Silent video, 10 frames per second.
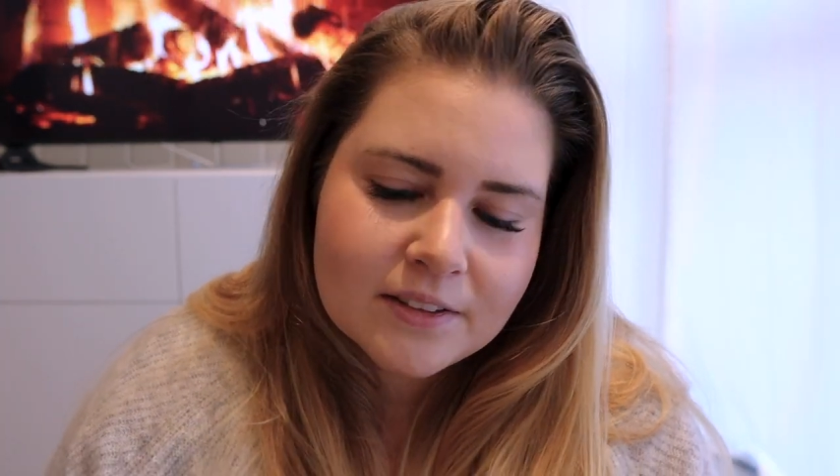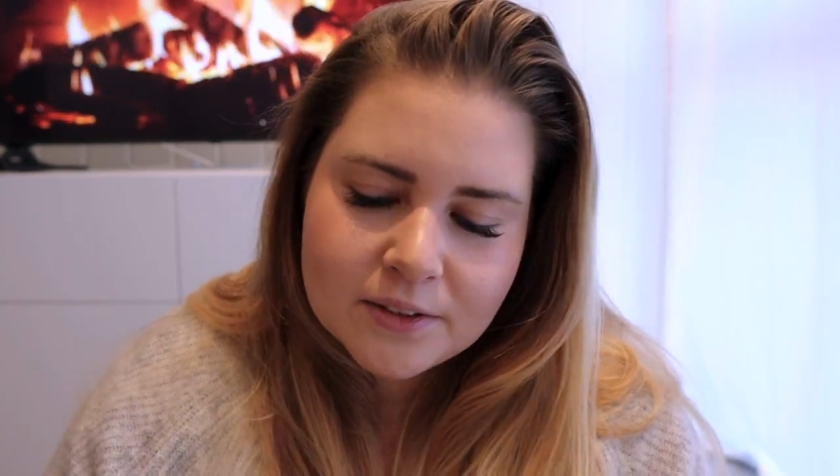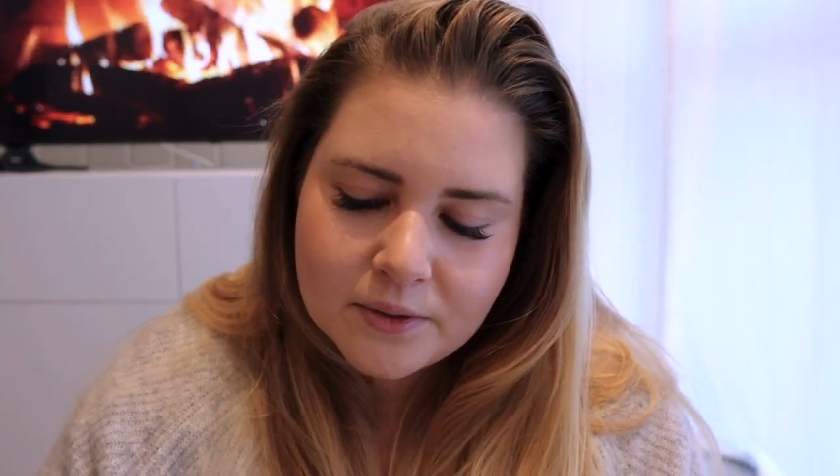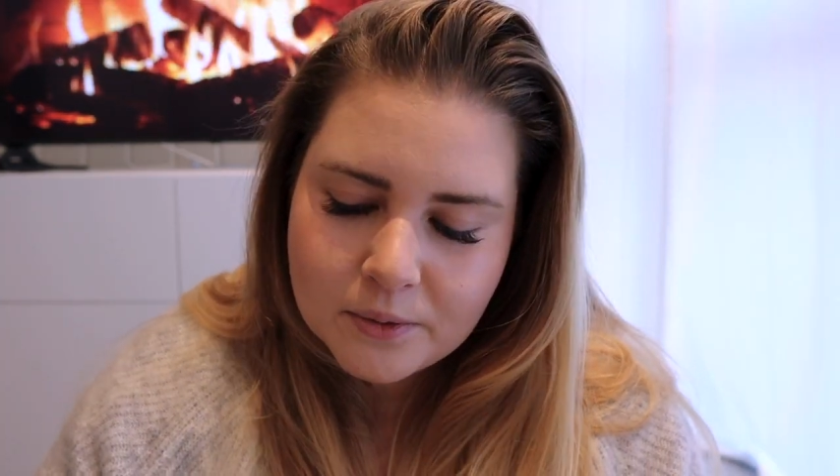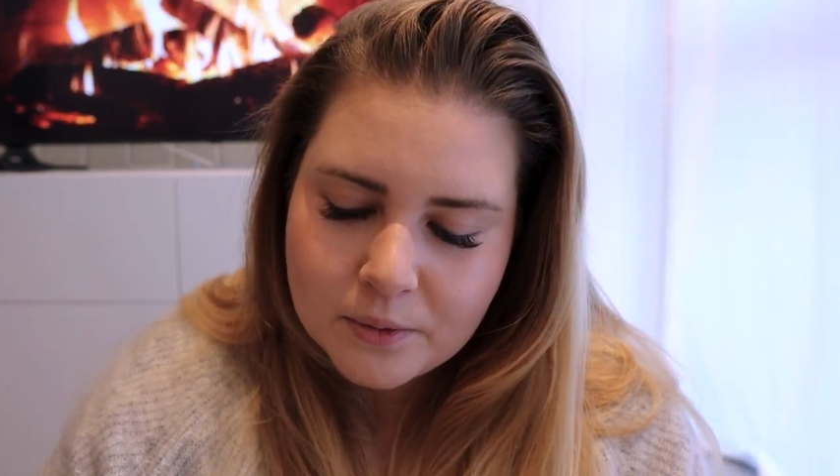
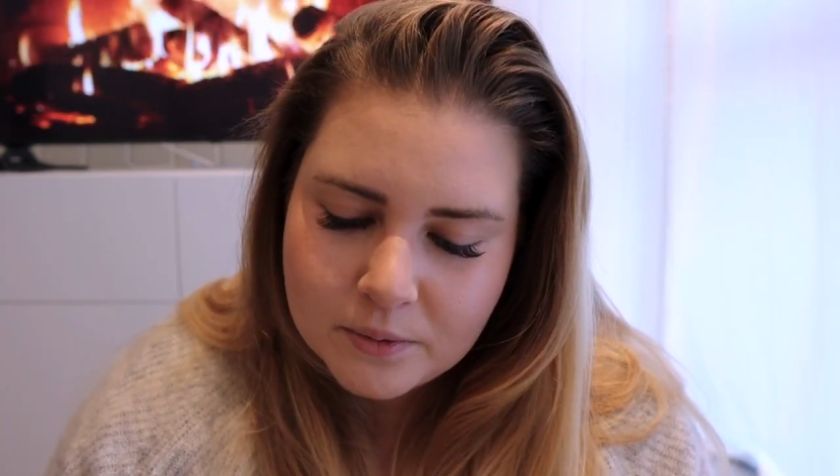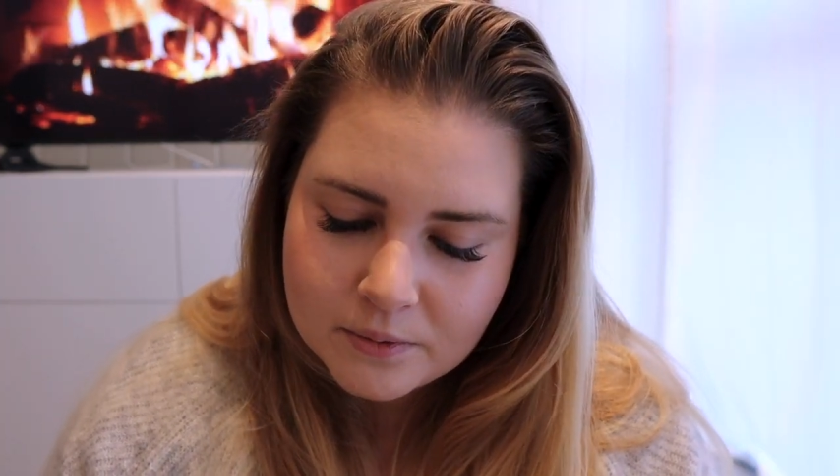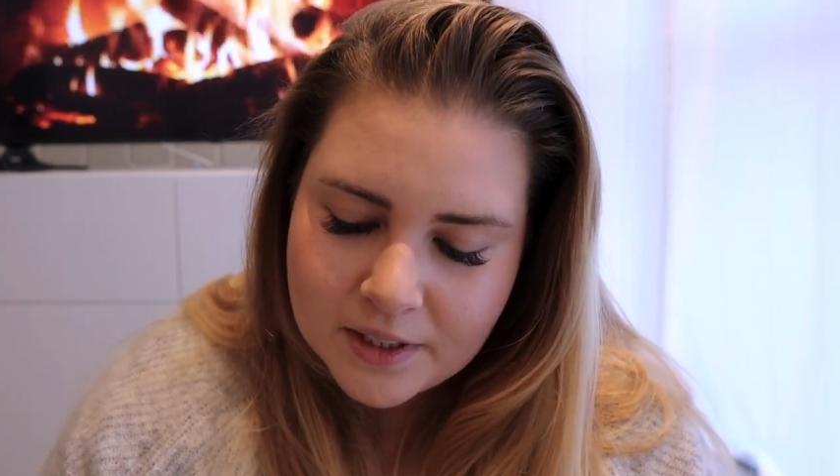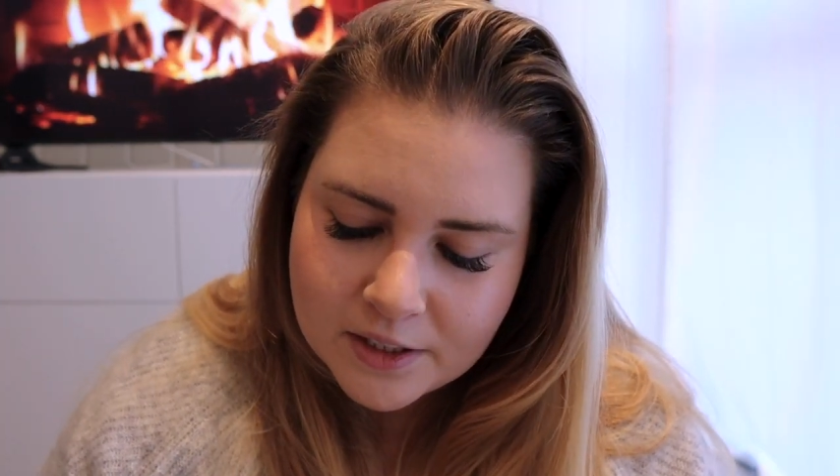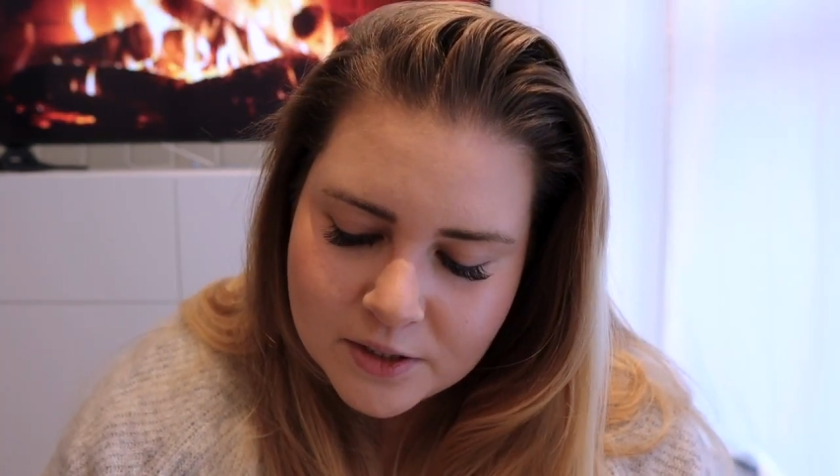
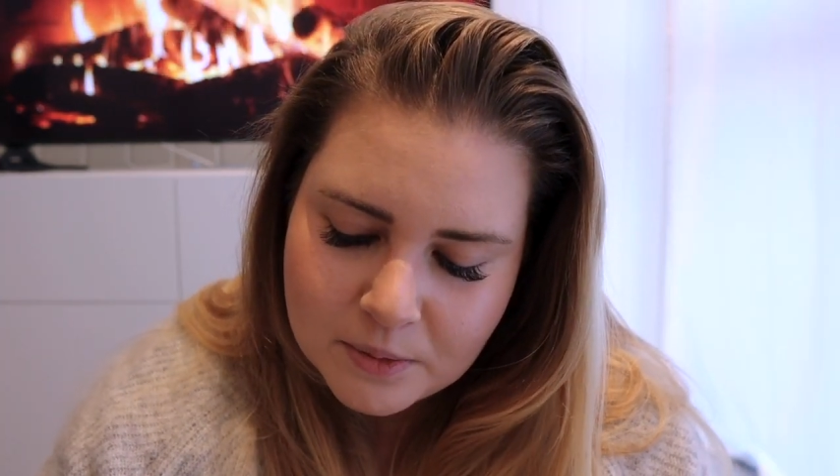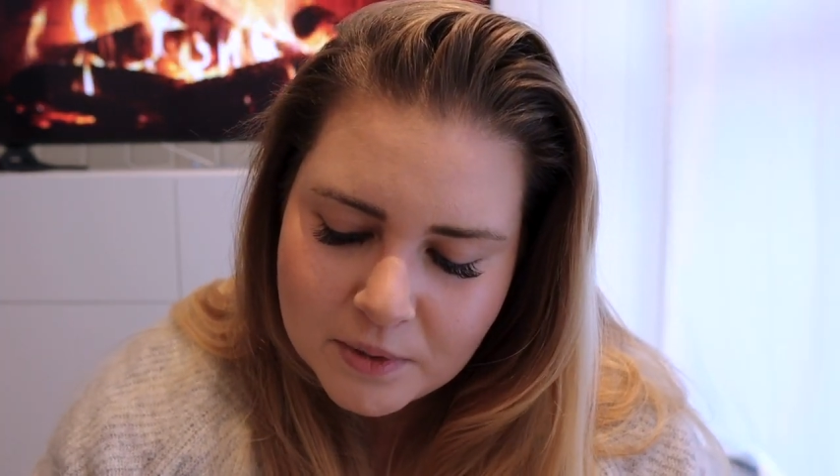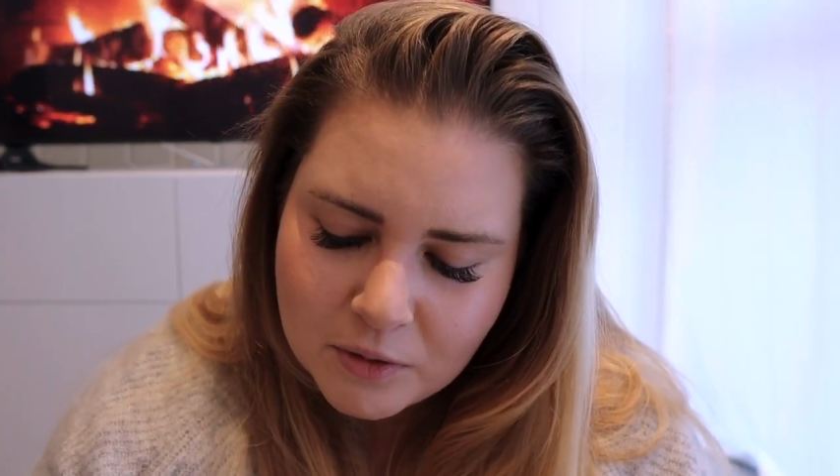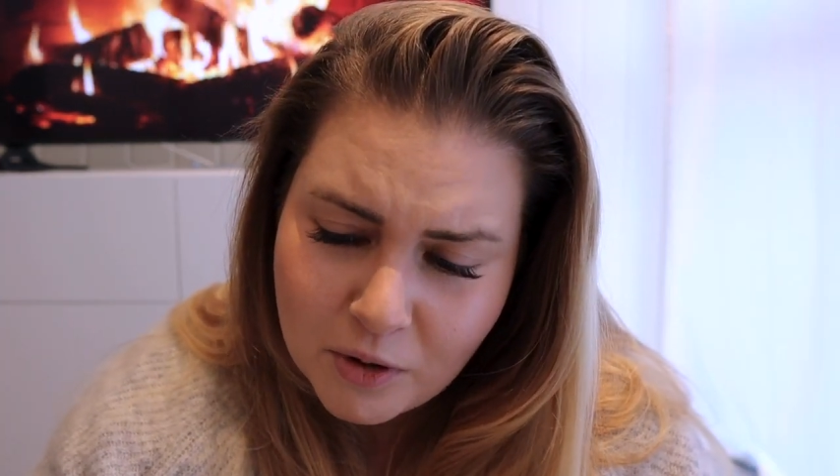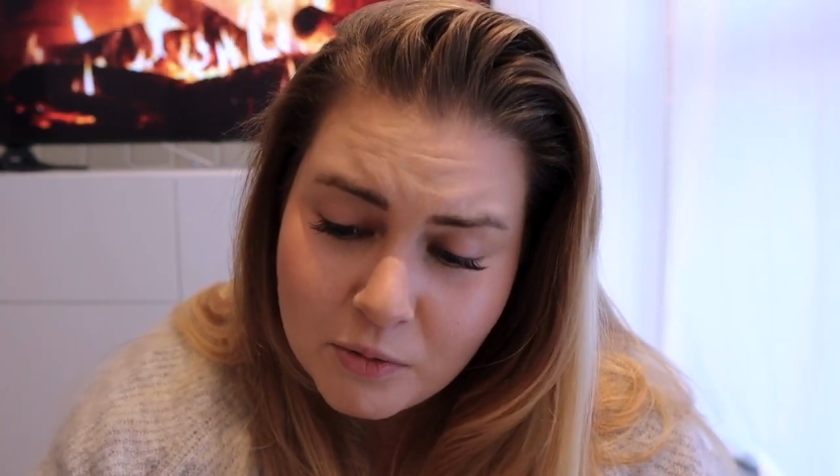So there's something